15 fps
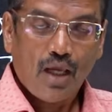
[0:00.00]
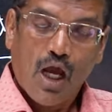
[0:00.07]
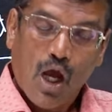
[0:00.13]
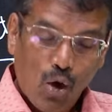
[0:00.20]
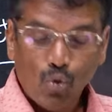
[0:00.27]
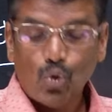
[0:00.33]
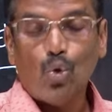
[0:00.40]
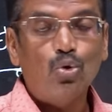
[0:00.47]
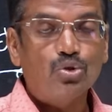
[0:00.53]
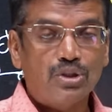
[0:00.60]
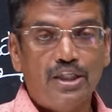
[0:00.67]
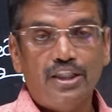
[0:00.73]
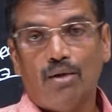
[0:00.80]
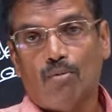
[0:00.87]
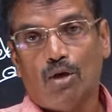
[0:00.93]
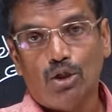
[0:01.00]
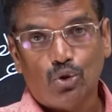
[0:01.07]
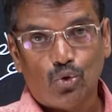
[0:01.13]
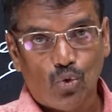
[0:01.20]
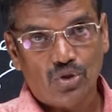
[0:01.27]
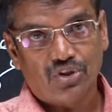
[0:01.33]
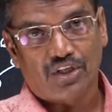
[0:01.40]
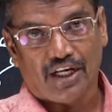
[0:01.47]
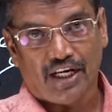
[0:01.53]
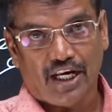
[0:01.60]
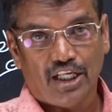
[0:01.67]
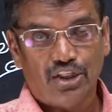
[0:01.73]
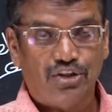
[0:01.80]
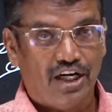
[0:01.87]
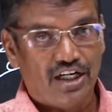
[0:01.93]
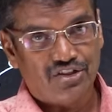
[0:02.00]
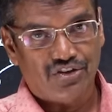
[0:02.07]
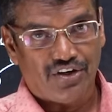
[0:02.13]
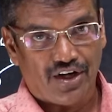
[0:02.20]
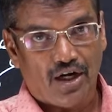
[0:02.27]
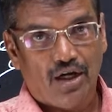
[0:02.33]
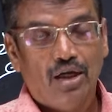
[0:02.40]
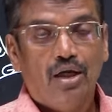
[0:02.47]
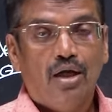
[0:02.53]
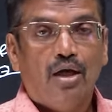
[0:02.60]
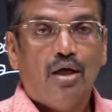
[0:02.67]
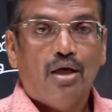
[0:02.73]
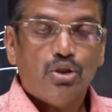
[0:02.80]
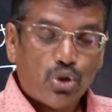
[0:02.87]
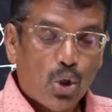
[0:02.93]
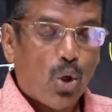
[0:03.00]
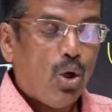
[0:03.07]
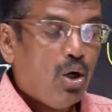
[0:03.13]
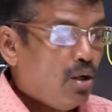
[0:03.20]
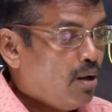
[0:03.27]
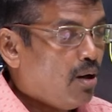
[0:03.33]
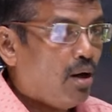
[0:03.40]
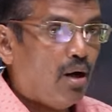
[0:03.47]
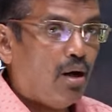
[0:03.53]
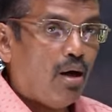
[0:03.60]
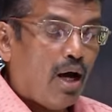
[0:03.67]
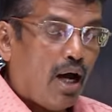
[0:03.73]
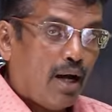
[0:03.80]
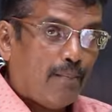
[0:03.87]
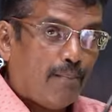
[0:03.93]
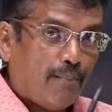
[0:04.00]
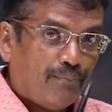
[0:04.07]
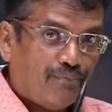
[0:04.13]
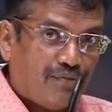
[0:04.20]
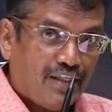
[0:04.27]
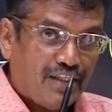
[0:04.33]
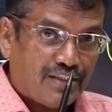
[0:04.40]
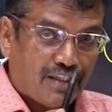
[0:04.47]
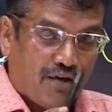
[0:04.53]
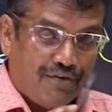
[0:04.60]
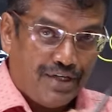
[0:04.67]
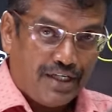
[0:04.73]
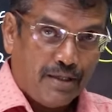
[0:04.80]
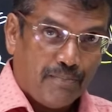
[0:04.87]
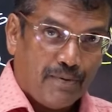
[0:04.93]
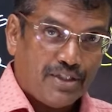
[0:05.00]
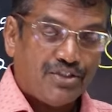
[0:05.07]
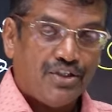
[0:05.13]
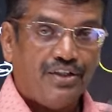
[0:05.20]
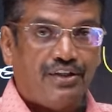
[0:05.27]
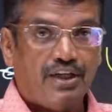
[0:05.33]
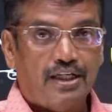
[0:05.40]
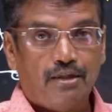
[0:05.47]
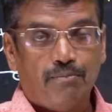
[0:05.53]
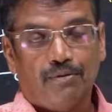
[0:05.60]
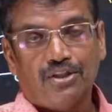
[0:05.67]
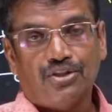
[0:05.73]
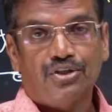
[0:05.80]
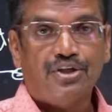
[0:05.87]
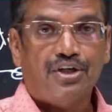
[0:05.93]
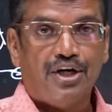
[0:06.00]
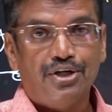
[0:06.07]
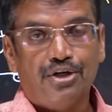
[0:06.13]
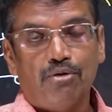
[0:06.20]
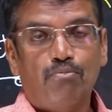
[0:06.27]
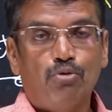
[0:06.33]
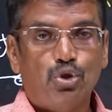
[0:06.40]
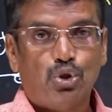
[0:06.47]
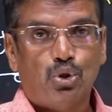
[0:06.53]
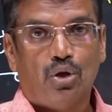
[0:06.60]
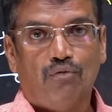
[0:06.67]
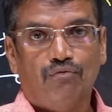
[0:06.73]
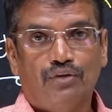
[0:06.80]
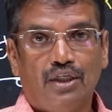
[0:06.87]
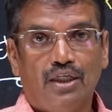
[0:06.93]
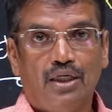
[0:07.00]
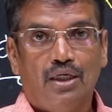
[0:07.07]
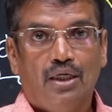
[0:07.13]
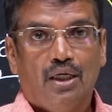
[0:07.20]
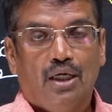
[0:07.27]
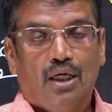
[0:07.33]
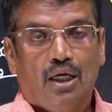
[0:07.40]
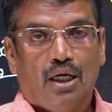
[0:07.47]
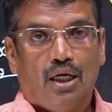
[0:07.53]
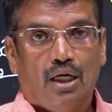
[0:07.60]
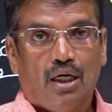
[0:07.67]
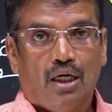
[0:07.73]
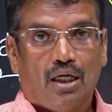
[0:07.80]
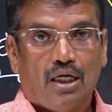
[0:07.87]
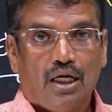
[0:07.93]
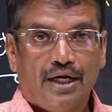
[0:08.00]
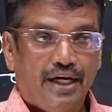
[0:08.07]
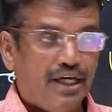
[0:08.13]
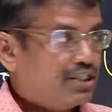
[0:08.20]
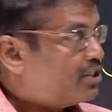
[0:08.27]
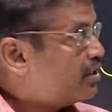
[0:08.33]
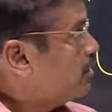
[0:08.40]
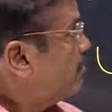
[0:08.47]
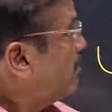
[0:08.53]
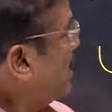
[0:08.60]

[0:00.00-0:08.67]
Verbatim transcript: how closely the molecules are arranged etc. So, uh, uh, this 70 percent 30 percent contribution of the uh, conduction